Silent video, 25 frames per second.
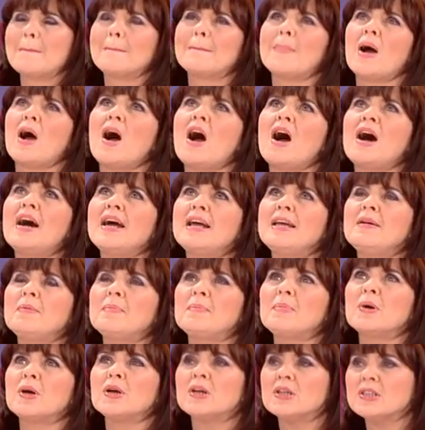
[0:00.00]
I
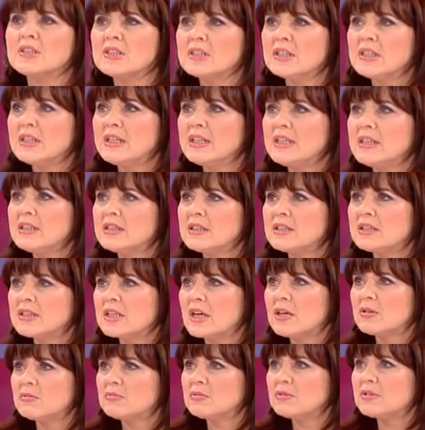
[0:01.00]
personally
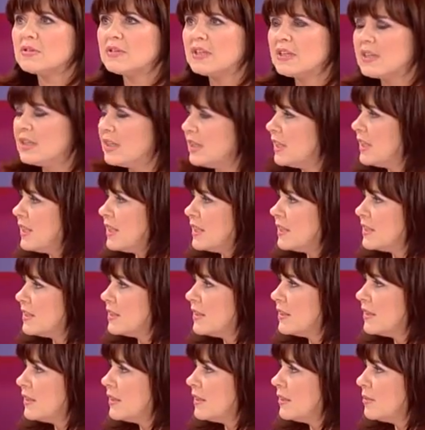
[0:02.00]
don't think it
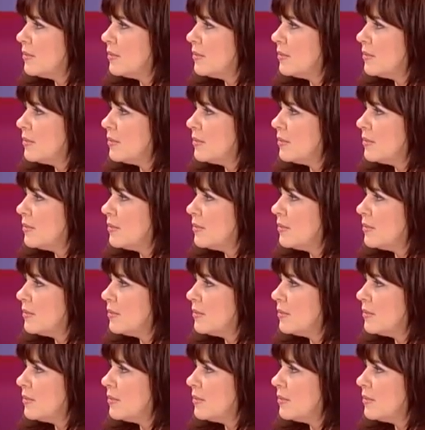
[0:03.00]
is in the